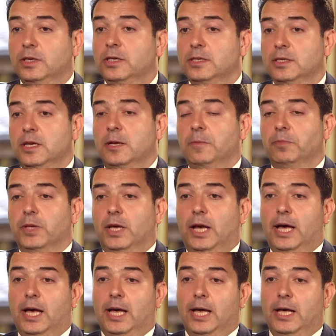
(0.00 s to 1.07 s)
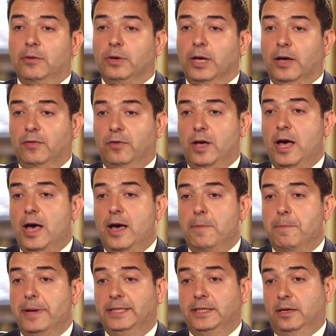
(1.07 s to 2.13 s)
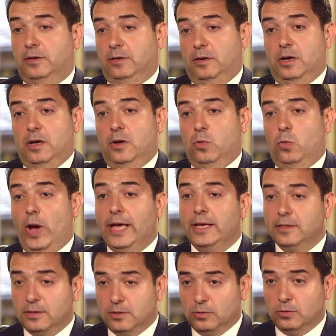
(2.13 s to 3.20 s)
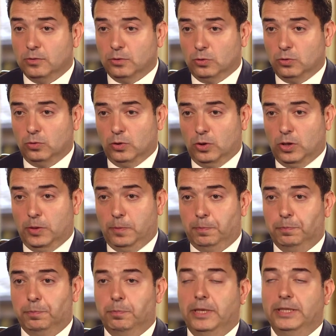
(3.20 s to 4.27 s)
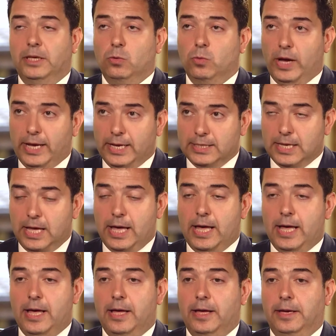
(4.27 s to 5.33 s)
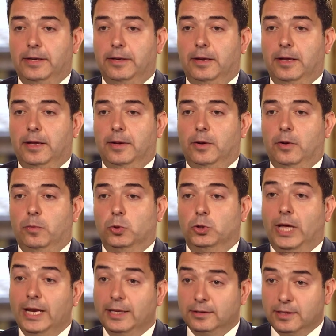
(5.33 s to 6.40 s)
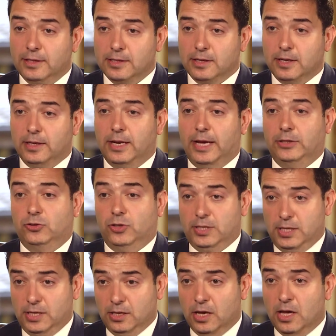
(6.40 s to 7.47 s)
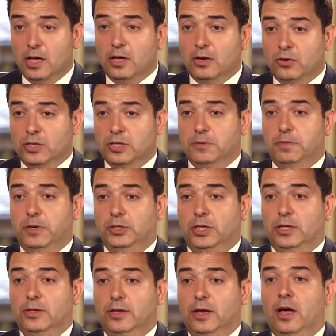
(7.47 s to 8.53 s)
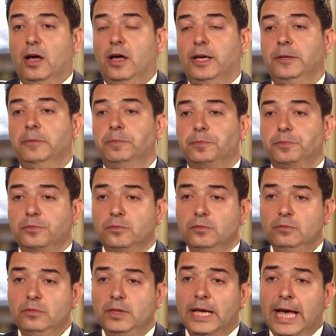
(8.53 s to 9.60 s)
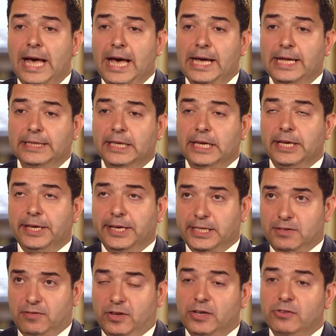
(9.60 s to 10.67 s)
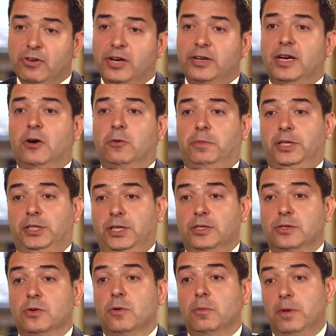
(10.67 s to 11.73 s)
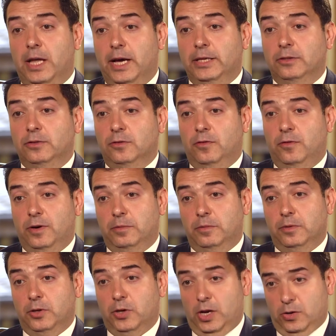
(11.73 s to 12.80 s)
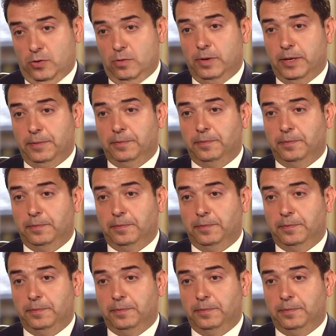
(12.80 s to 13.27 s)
years. Uh, we have uh, better ways to, to better ways and uh, uh, modalities in addressing raised pressure in the eye and it's very rare now patients go blind from glaucoma.